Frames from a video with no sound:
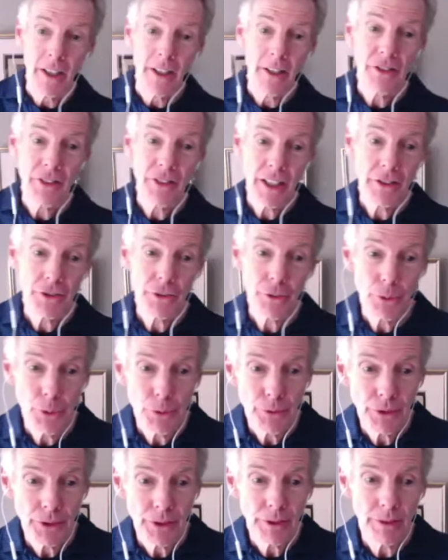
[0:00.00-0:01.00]
is that true
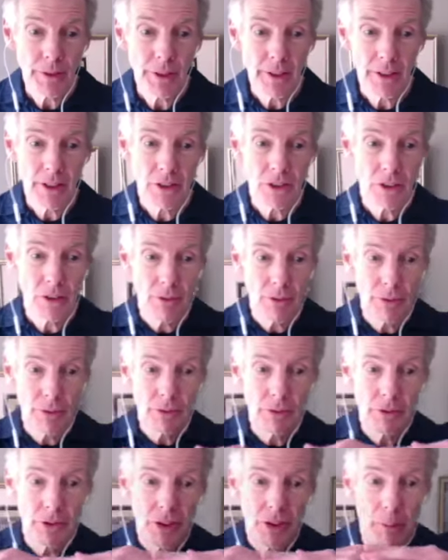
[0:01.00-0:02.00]
for
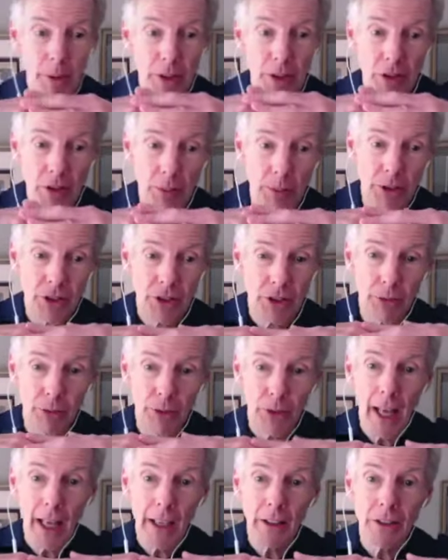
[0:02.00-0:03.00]
some instruments are
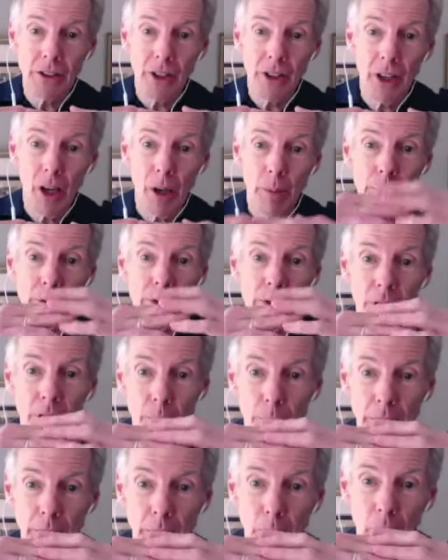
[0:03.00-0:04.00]
flat on top and some
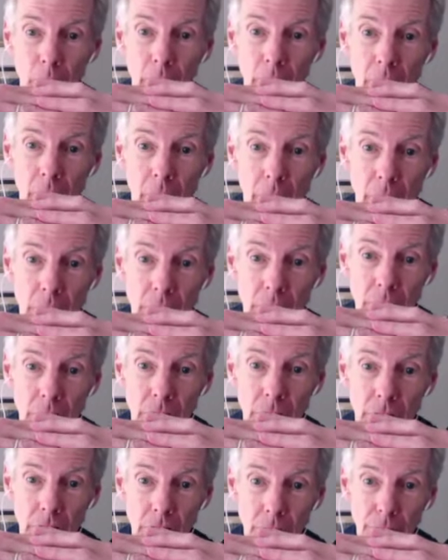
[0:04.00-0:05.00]
are more
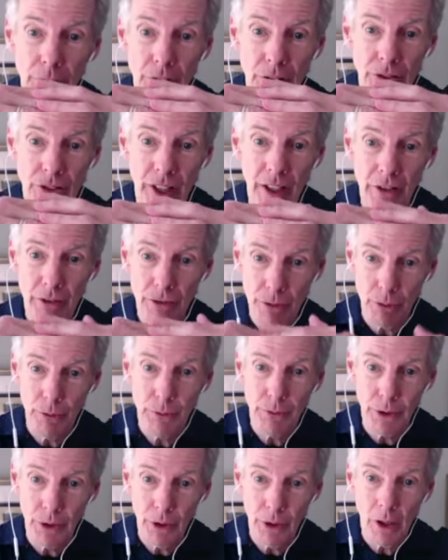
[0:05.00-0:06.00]
curved? Is that true
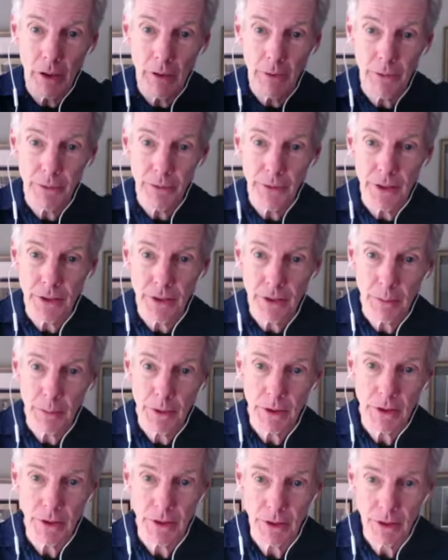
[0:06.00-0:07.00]
for all of
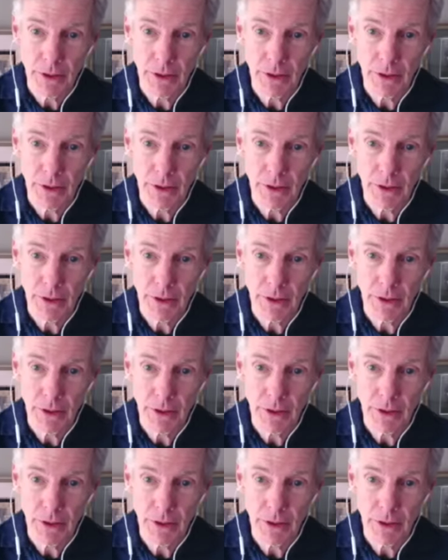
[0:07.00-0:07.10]
instruments?